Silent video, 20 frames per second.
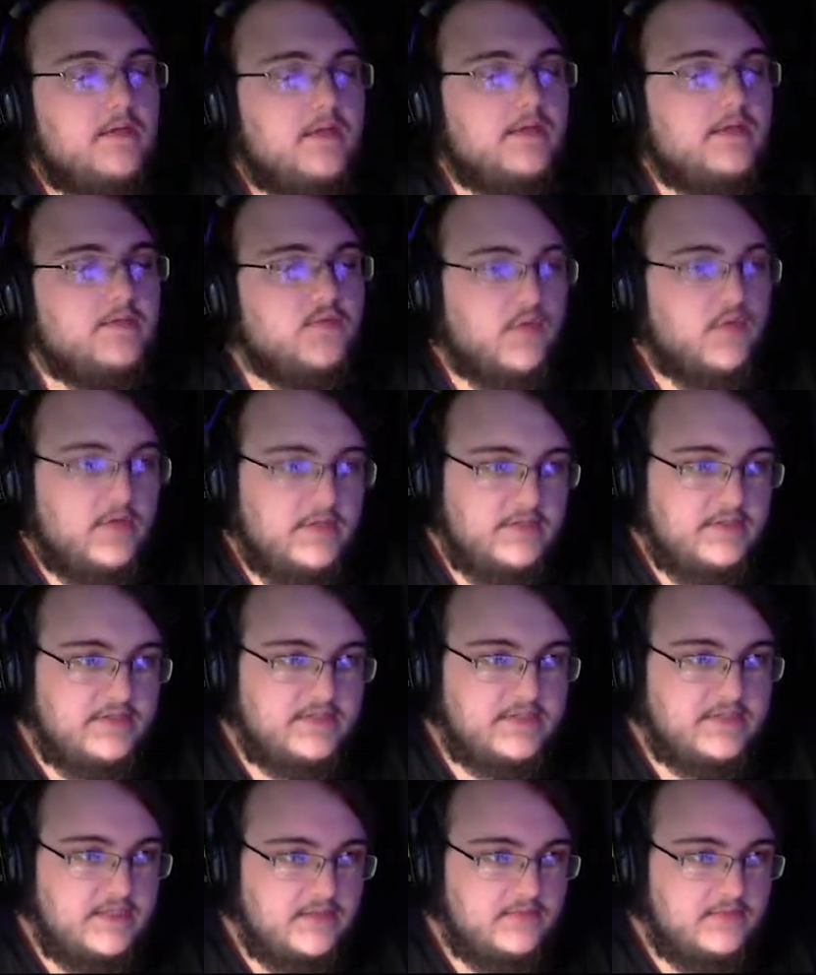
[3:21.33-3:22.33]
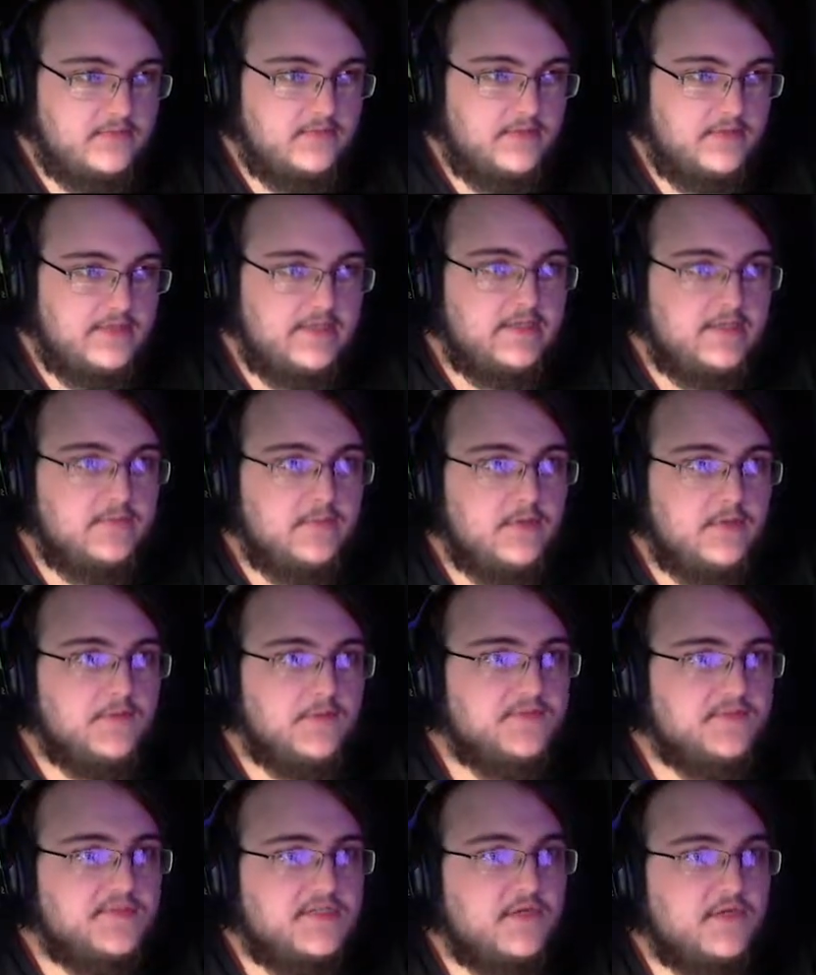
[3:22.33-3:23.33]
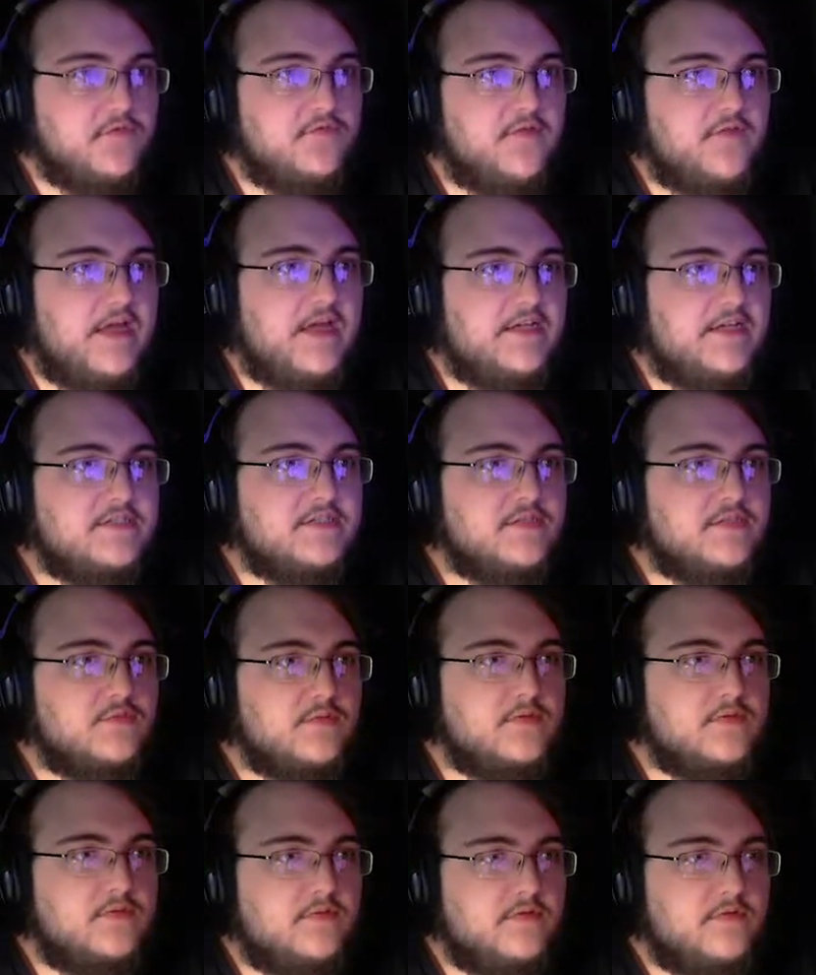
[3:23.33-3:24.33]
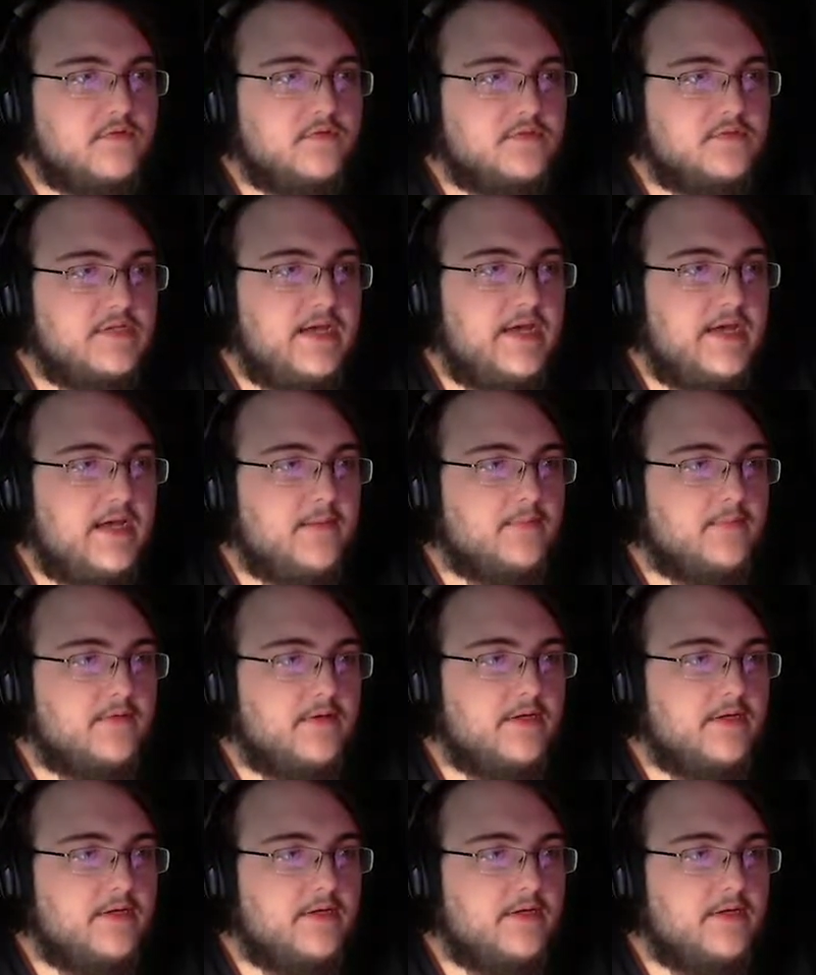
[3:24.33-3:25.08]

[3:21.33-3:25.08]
It's where he's so, like, he moves so fast just with a little tap.